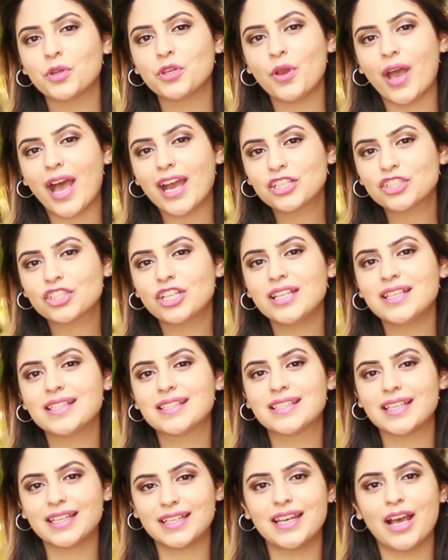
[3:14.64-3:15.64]
when you actually
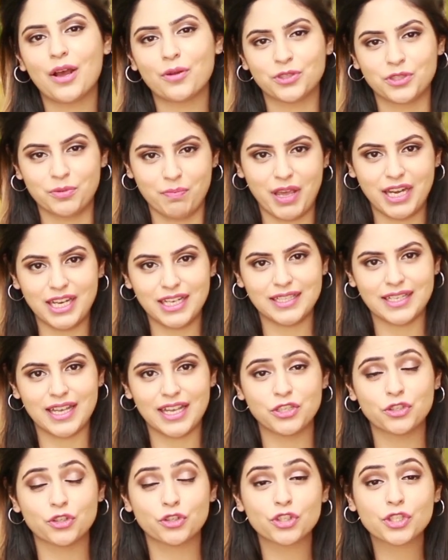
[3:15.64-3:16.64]
sit down to
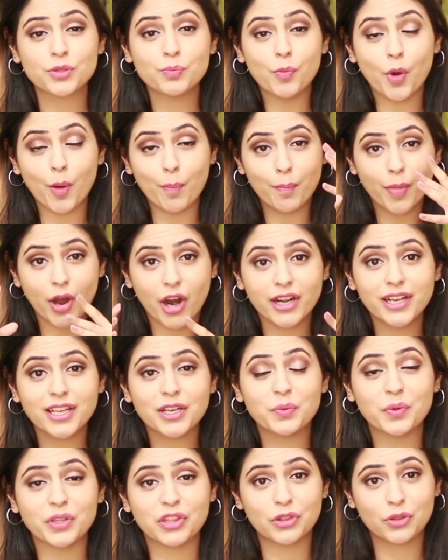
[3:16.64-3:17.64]
meditate, you're just
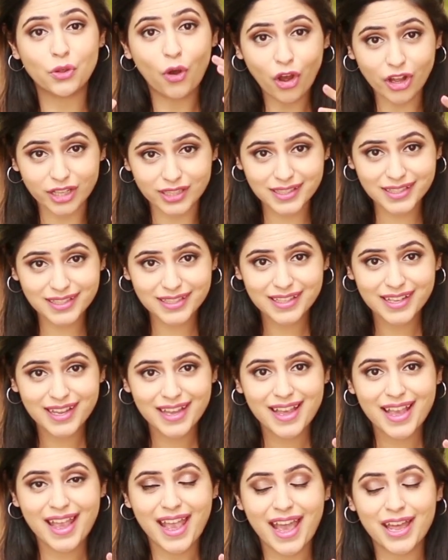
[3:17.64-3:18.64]
bombarded with thoughts.
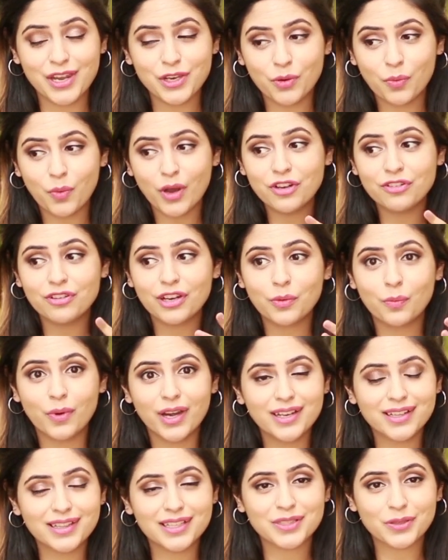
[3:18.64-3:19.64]
And you're wondering, where
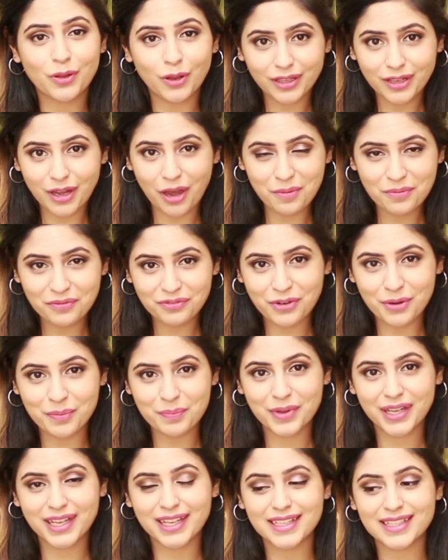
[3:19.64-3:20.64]
did this all come from?
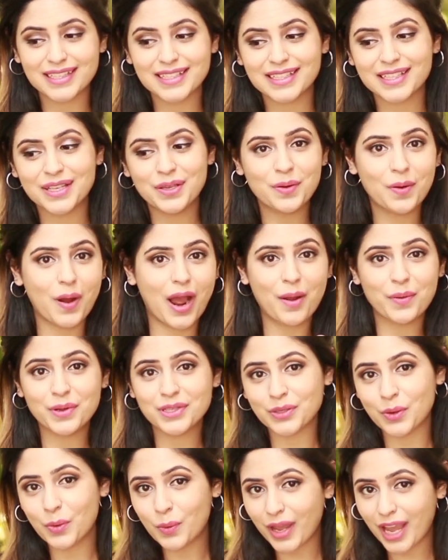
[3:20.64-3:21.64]
Because, you know, I
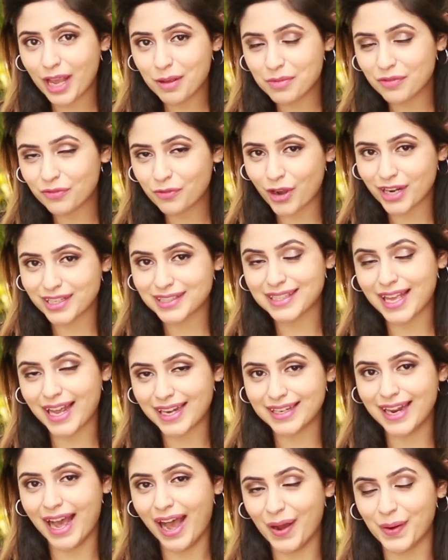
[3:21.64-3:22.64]
was okay before I
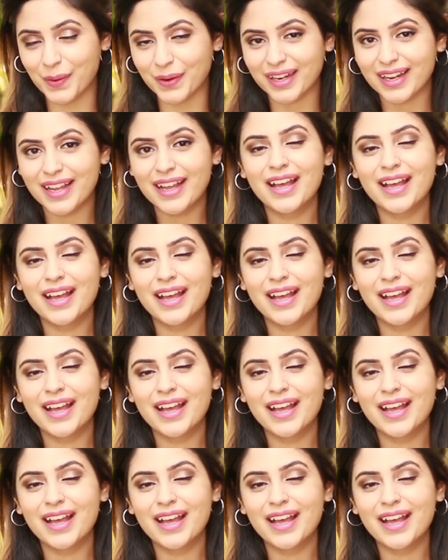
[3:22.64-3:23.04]
sat down.